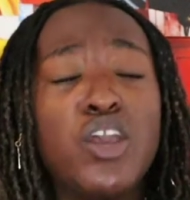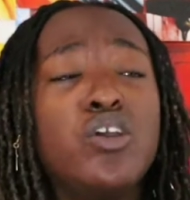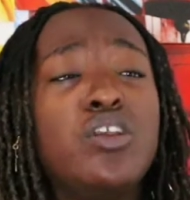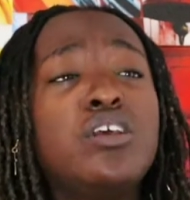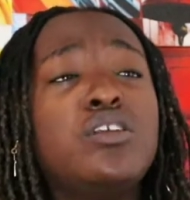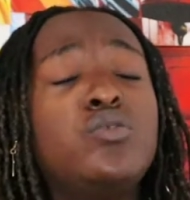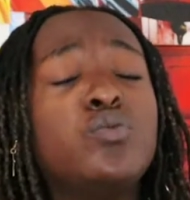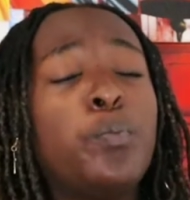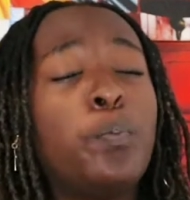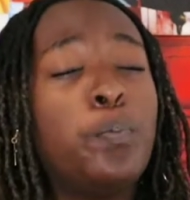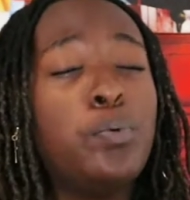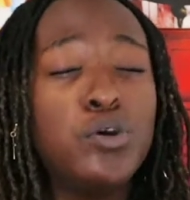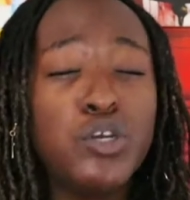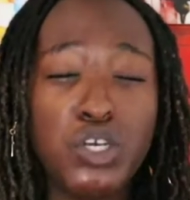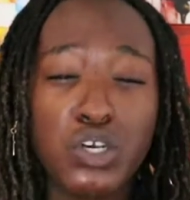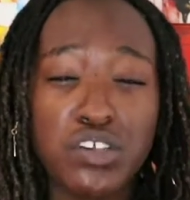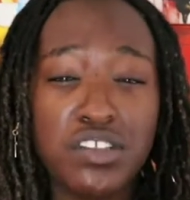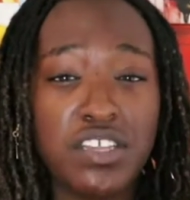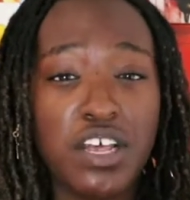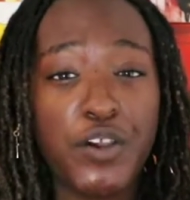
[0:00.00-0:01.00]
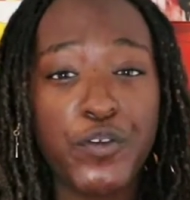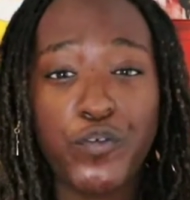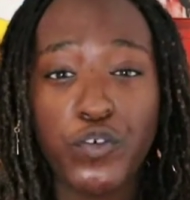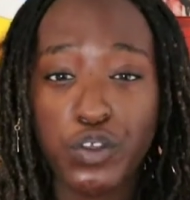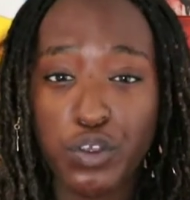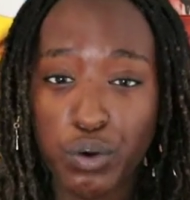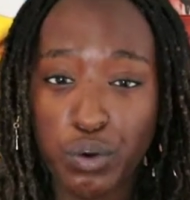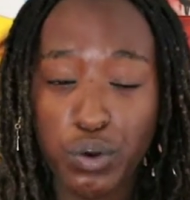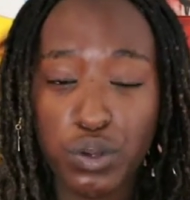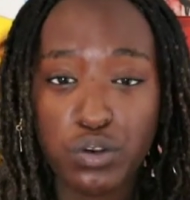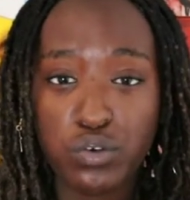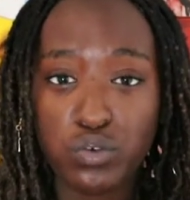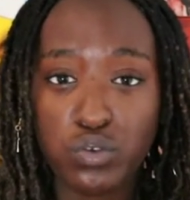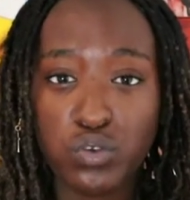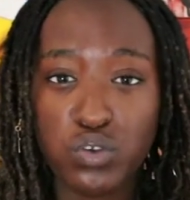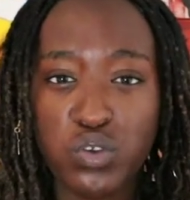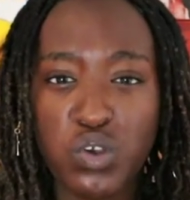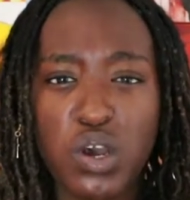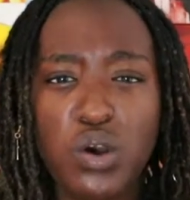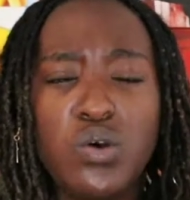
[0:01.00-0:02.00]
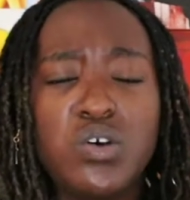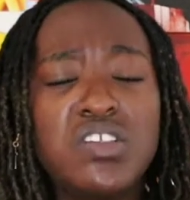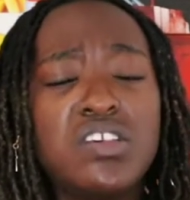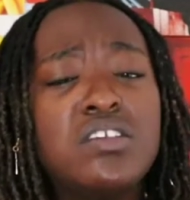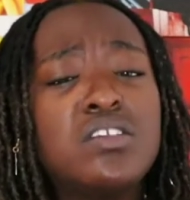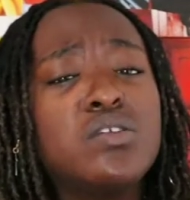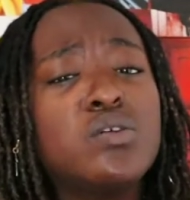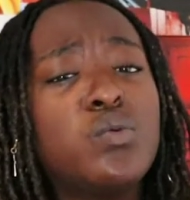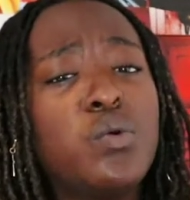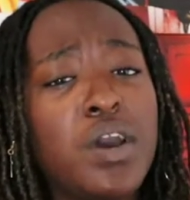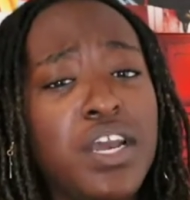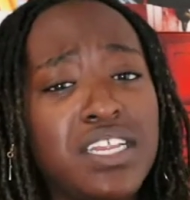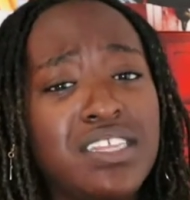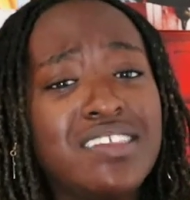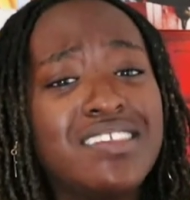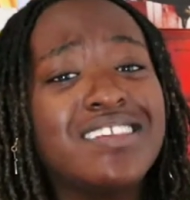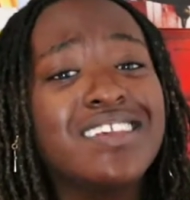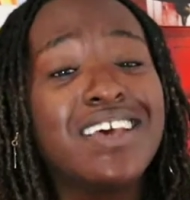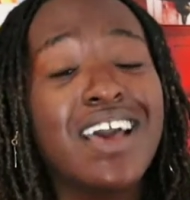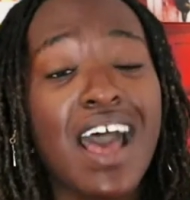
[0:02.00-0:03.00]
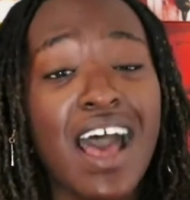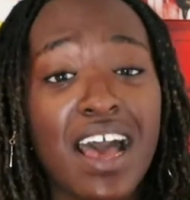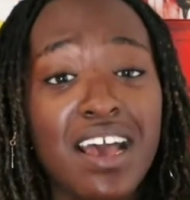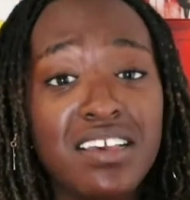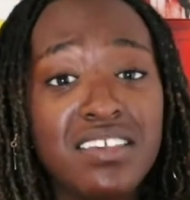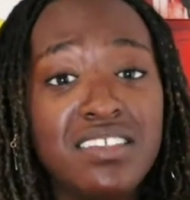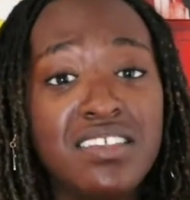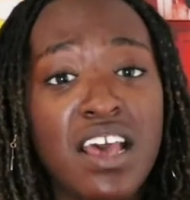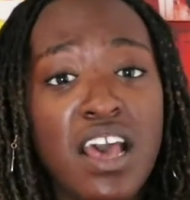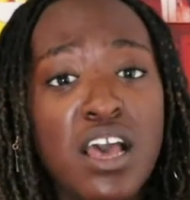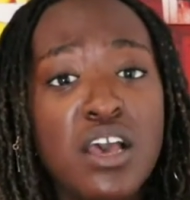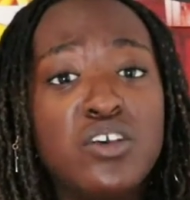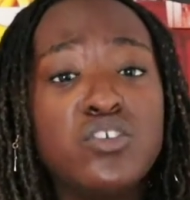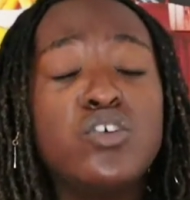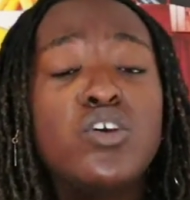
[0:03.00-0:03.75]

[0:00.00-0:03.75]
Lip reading: you need to push yourself when you're going to Suswa, because it's quite scarce,